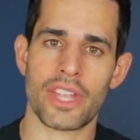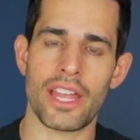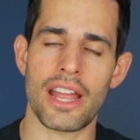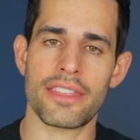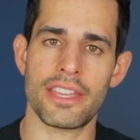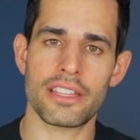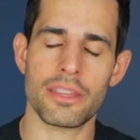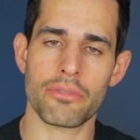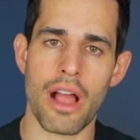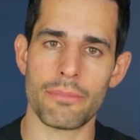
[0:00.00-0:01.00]
And I think
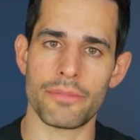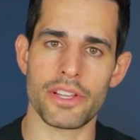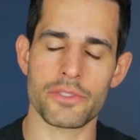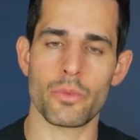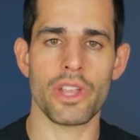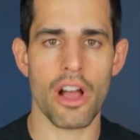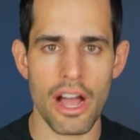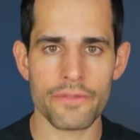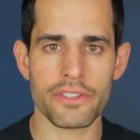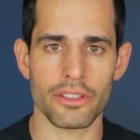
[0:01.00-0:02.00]
exactly. the problem is we
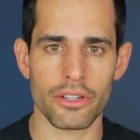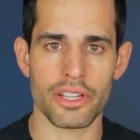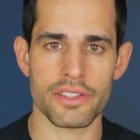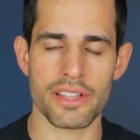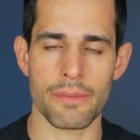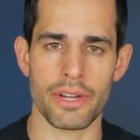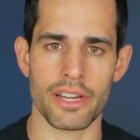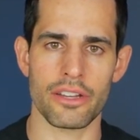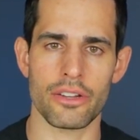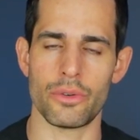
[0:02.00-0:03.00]
often look at
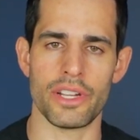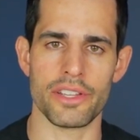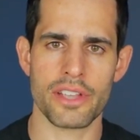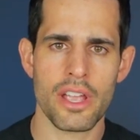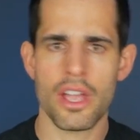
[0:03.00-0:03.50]
somebody who is